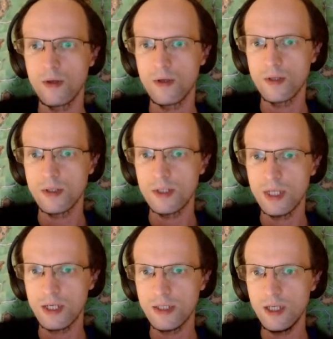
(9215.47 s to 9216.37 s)

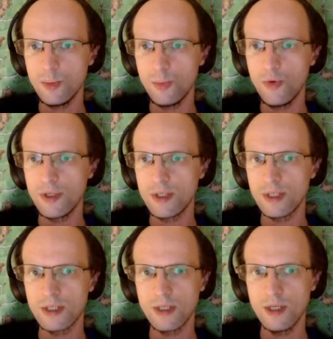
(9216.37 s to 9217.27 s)
$16
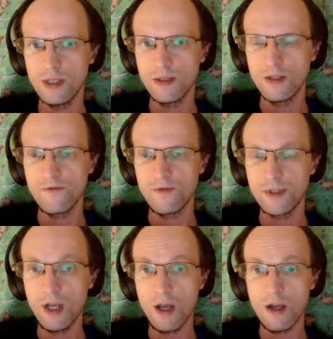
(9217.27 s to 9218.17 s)
points is the difference.
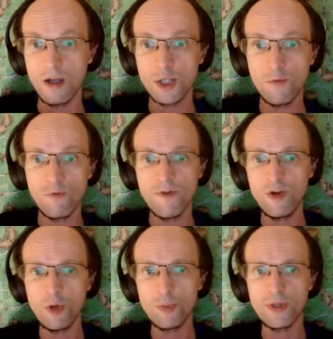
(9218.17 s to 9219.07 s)
Yeah, actually very
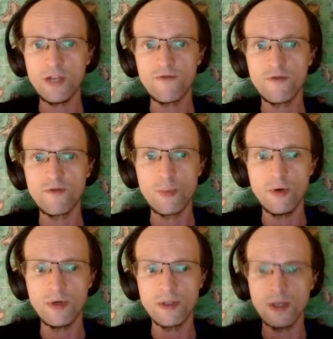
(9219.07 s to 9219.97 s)
well played from my
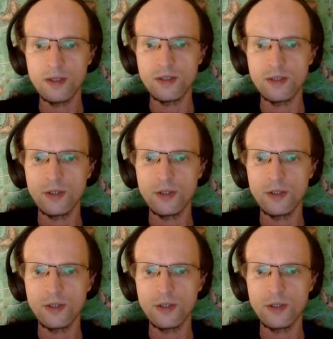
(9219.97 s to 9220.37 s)
opponent. They